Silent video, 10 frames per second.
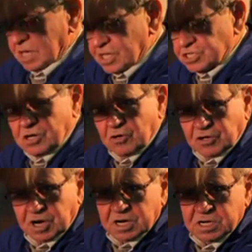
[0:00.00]
each
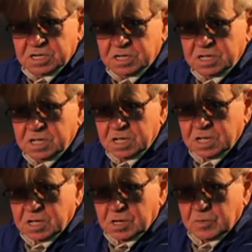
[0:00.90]
corner
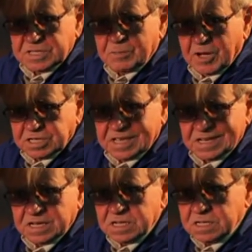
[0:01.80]
with the bodkin,
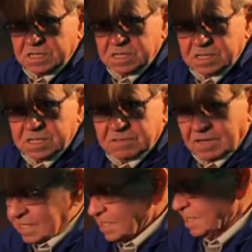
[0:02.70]

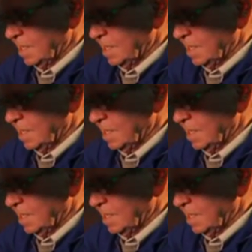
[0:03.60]
right?